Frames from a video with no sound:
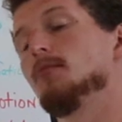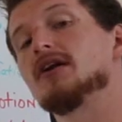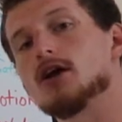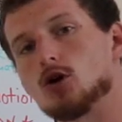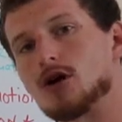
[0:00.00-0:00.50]

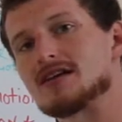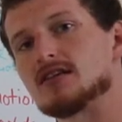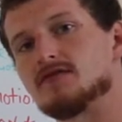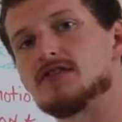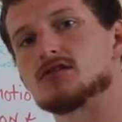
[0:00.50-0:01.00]
pretty
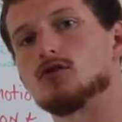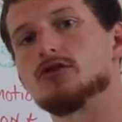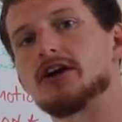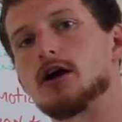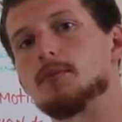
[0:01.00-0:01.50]
aggressive
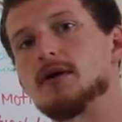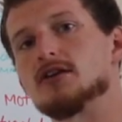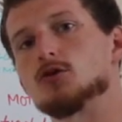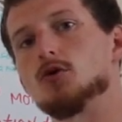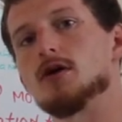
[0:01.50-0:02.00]
physical therapy
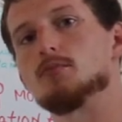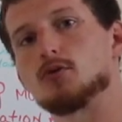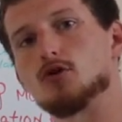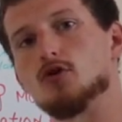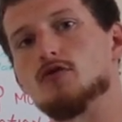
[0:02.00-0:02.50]
to
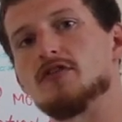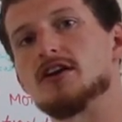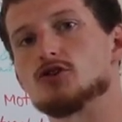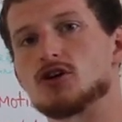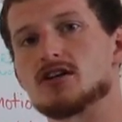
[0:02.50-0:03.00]
improve
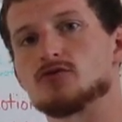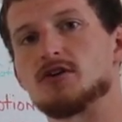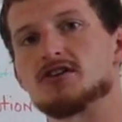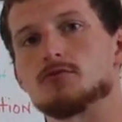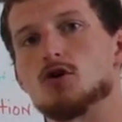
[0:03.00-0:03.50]
and address
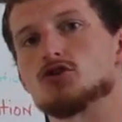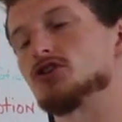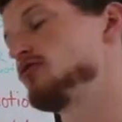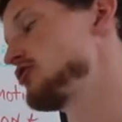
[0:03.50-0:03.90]
range of motion